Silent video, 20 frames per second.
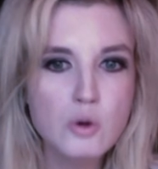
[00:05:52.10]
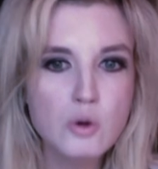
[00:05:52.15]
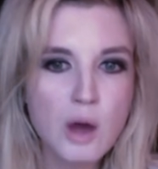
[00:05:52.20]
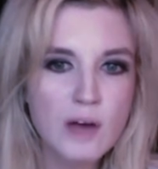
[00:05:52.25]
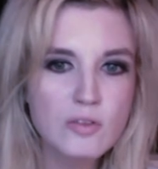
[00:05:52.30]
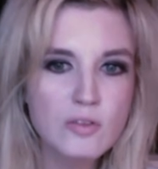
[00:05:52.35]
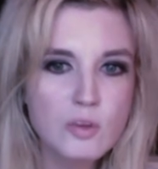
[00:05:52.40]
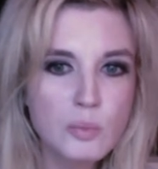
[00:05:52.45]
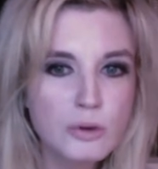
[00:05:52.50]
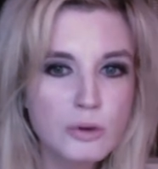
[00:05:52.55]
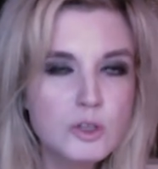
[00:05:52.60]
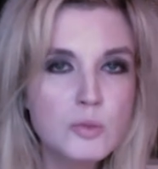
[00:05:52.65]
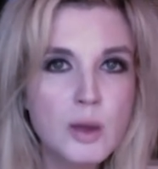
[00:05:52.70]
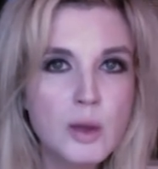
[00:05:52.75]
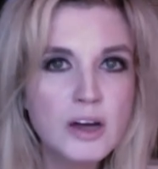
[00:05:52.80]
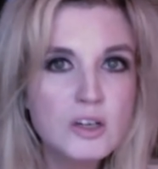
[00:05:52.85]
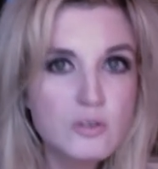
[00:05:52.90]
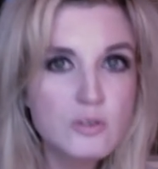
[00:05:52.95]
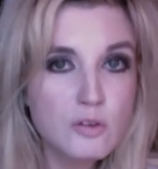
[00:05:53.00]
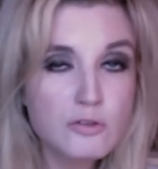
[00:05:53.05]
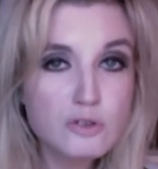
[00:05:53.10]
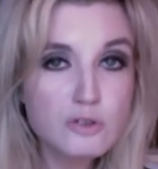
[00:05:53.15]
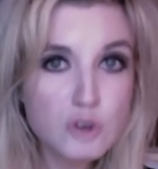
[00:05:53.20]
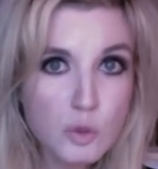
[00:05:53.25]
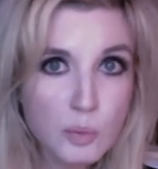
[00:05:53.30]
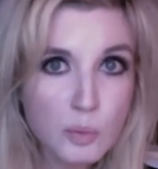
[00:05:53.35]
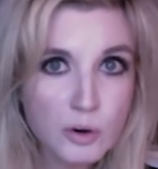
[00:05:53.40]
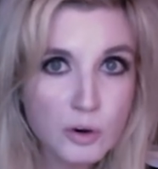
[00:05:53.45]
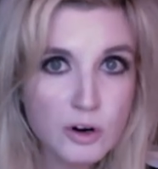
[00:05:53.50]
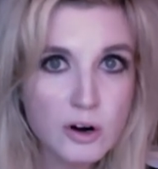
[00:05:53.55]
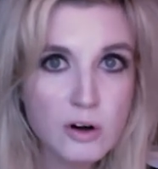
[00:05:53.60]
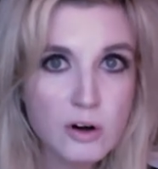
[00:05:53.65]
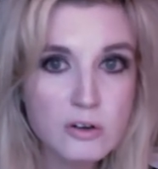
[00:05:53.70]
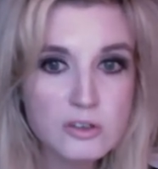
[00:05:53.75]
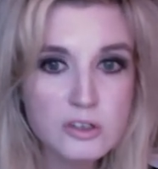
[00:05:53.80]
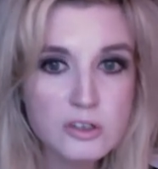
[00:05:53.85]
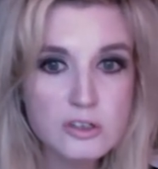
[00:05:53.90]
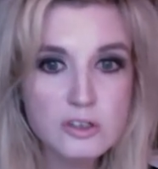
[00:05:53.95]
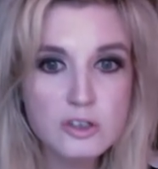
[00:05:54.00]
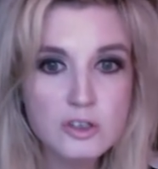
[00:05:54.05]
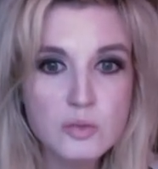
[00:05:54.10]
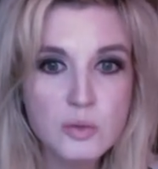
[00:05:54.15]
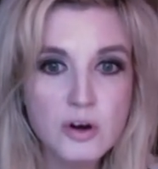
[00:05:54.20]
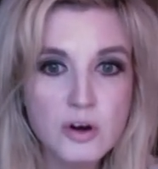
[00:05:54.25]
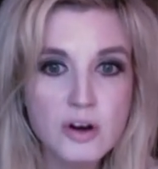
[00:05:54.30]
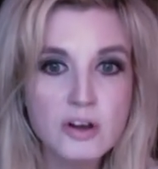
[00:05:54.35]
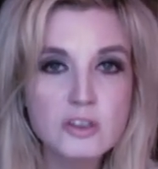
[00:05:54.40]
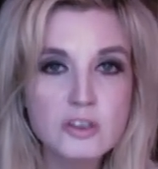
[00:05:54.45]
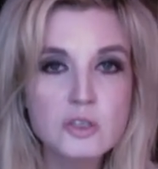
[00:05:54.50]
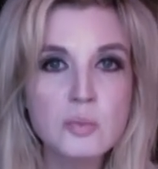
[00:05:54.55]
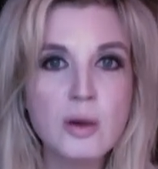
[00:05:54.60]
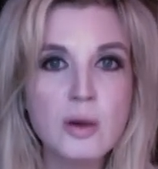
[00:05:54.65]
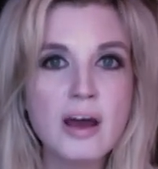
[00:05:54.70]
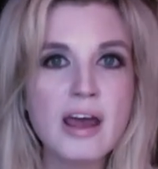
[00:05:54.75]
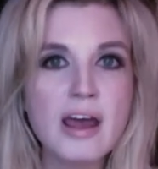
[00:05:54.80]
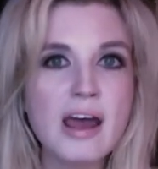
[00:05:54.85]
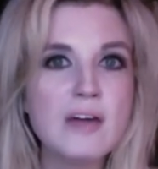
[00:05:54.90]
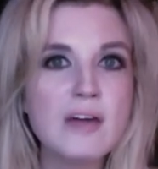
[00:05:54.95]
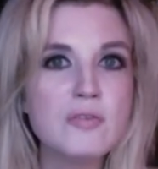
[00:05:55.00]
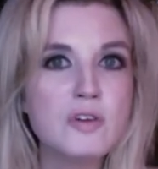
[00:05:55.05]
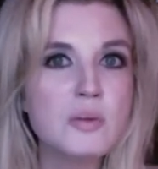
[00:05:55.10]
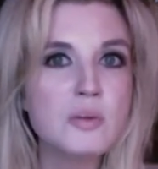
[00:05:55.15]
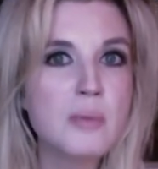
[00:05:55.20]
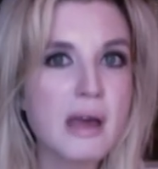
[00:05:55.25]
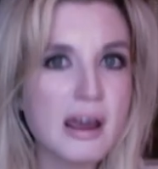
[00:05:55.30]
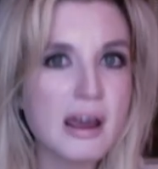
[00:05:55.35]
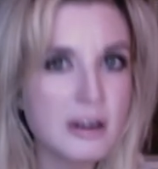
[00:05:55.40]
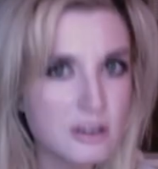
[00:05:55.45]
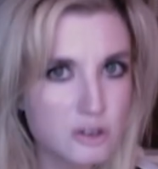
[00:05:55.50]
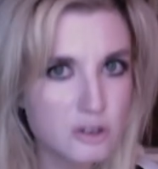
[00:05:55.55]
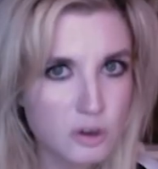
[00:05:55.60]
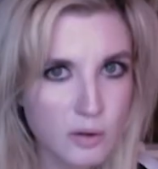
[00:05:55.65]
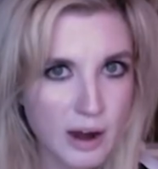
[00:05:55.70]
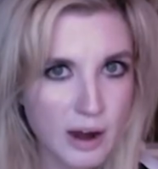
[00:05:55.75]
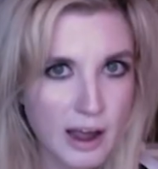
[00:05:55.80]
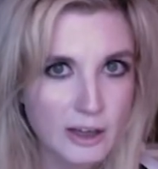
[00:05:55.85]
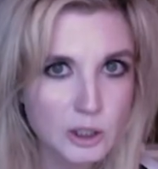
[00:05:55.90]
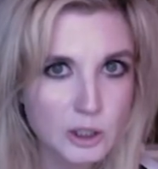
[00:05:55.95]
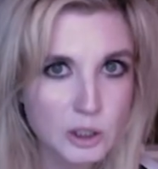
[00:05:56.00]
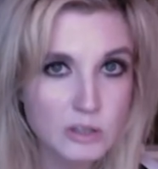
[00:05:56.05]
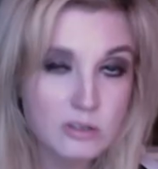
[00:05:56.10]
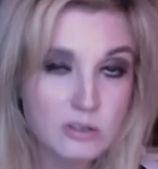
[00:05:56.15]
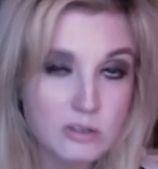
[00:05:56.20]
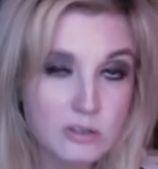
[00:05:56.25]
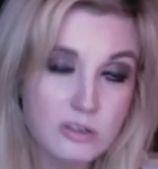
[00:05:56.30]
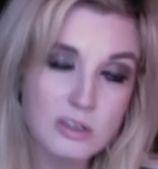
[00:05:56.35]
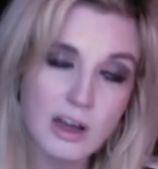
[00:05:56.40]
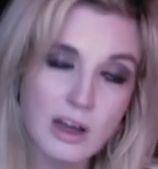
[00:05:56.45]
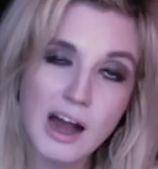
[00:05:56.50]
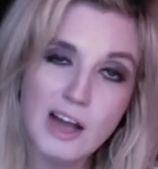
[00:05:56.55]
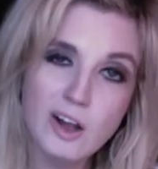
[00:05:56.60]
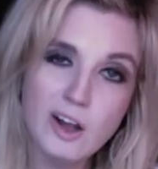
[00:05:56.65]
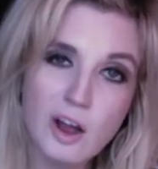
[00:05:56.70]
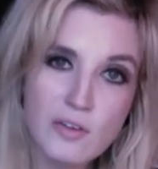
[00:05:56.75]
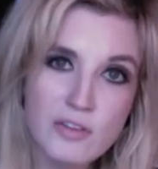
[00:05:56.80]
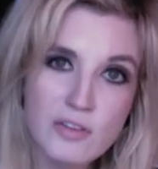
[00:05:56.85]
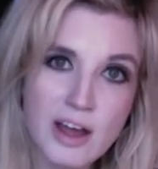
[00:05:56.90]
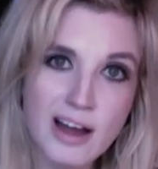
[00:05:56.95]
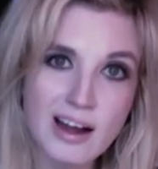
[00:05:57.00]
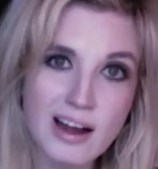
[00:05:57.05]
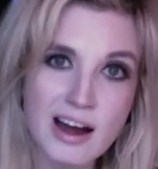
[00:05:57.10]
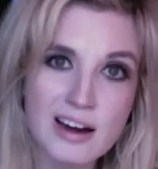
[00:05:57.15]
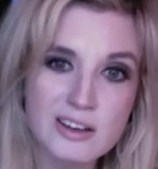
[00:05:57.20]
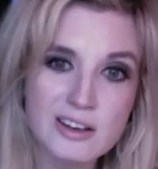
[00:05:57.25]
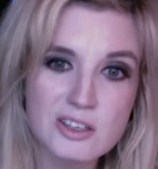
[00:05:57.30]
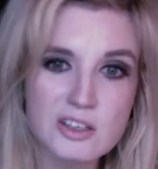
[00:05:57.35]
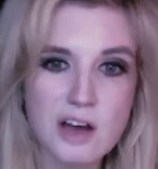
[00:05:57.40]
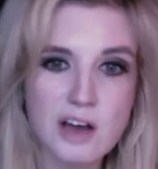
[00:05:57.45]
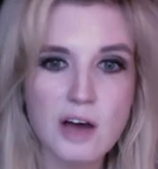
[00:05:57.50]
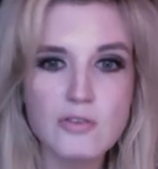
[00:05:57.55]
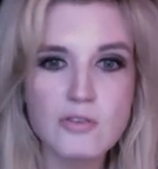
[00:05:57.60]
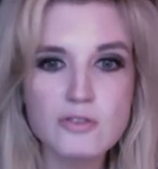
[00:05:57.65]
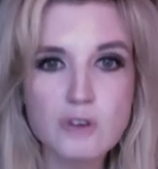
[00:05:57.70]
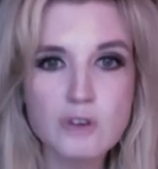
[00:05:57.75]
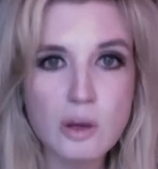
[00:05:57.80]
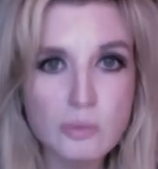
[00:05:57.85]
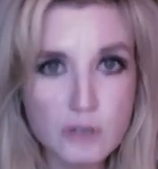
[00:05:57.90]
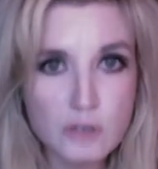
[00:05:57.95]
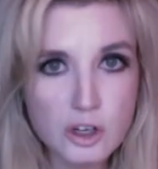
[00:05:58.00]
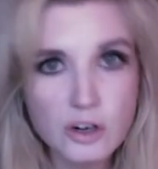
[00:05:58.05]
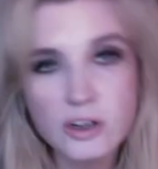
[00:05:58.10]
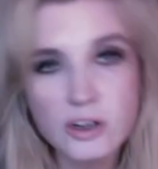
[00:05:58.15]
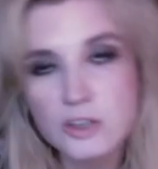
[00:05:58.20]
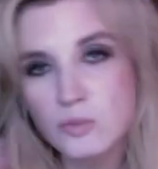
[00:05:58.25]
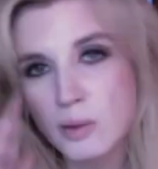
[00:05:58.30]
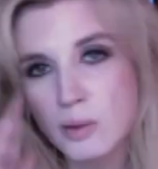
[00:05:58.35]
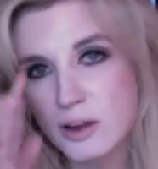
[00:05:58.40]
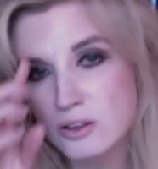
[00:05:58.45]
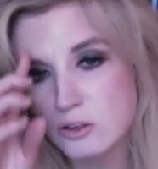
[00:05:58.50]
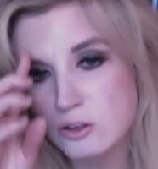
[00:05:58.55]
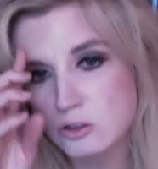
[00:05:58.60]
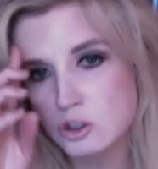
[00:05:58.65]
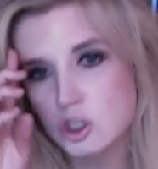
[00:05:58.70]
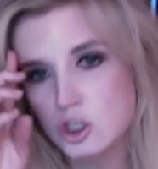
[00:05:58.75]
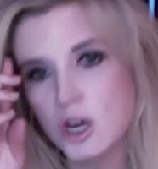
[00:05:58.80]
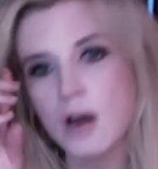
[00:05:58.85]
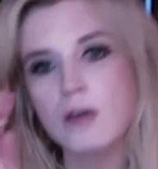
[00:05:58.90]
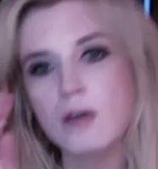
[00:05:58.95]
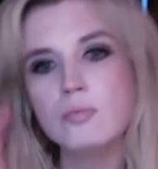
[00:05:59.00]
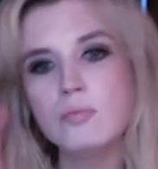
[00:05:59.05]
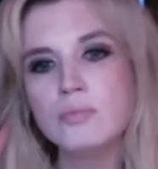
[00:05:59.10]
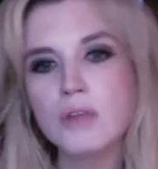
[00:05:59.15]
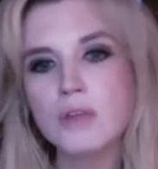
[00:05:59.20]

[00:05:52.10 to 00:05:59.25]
you have the perspective of superheroes as experienced by everyman interactions. I love that kind of stuff, so I'm curious about this show.